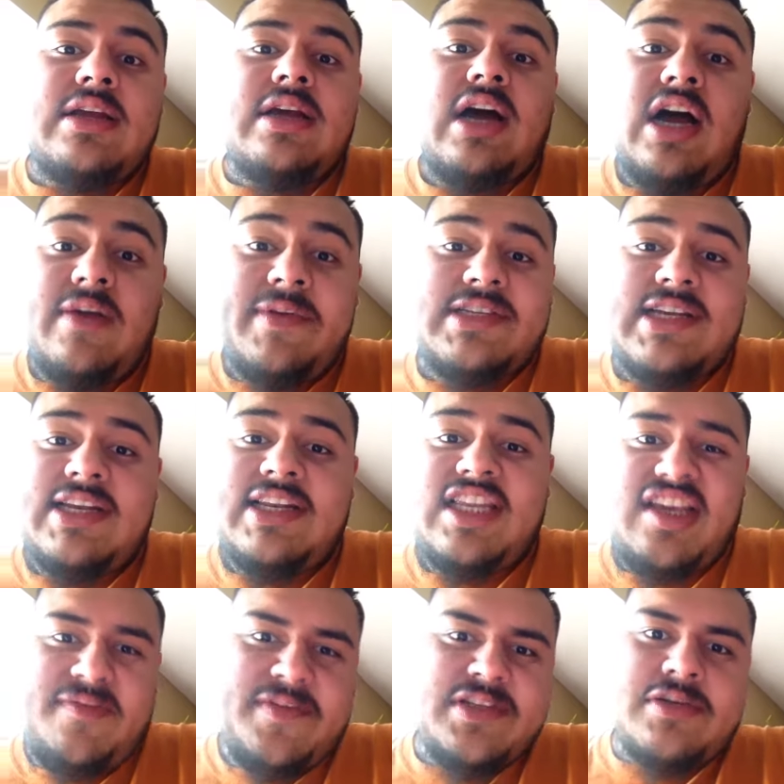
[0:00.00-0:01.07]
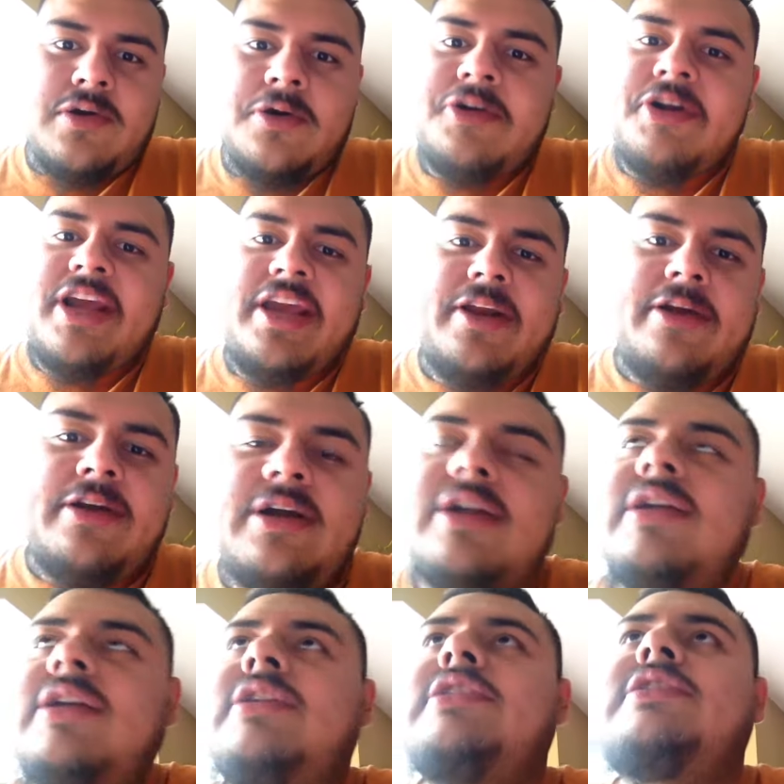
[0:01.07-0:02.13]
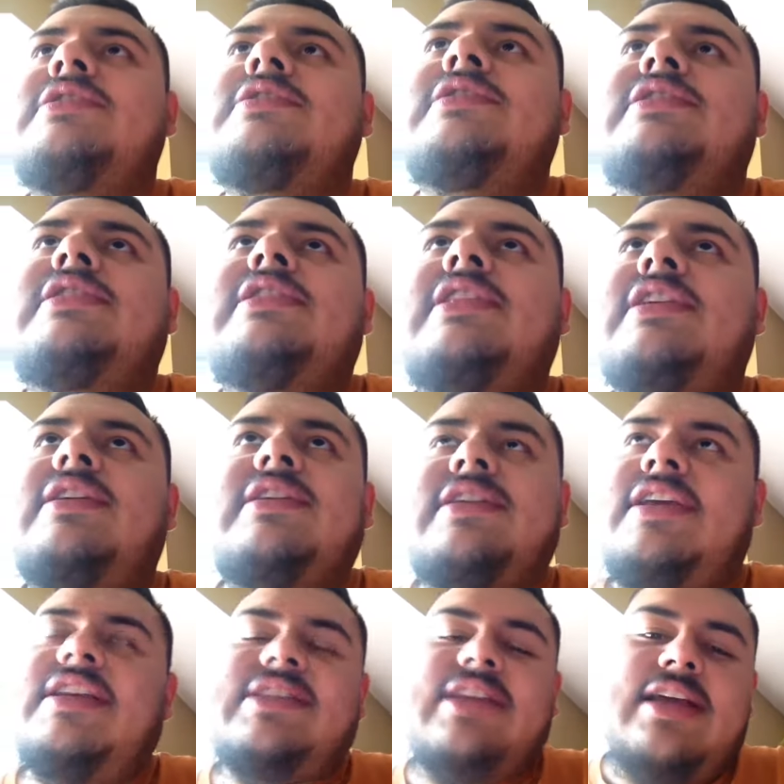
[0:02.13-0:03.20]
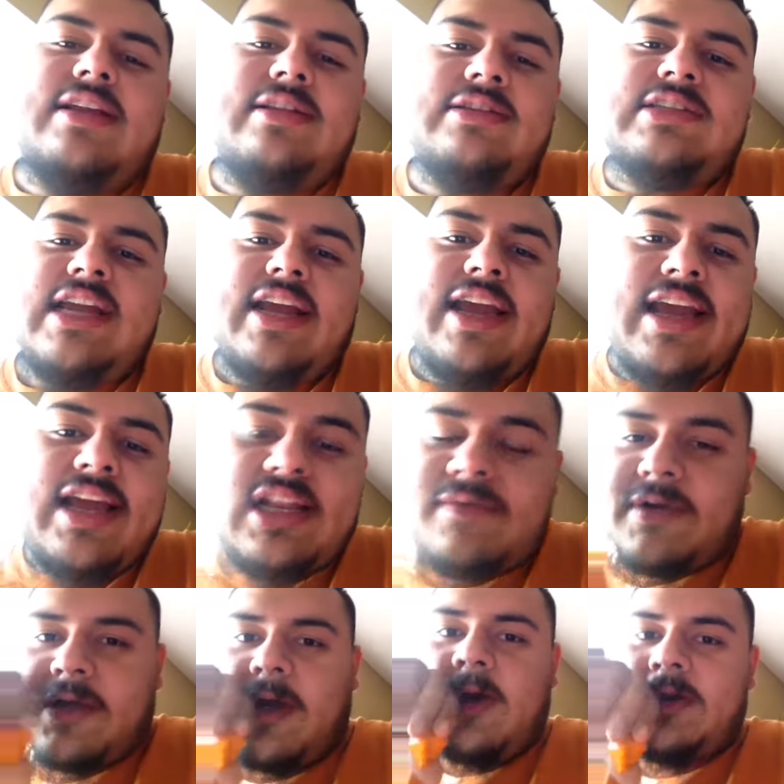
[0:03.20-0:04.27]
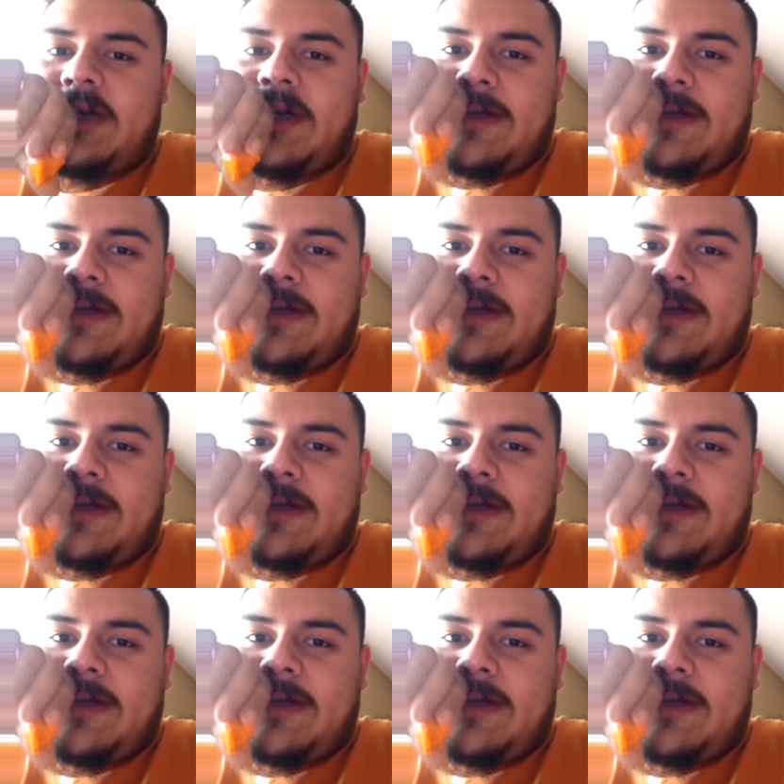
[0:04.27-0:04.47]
obviously defense coordinator. He's a looks like a hell of a coach.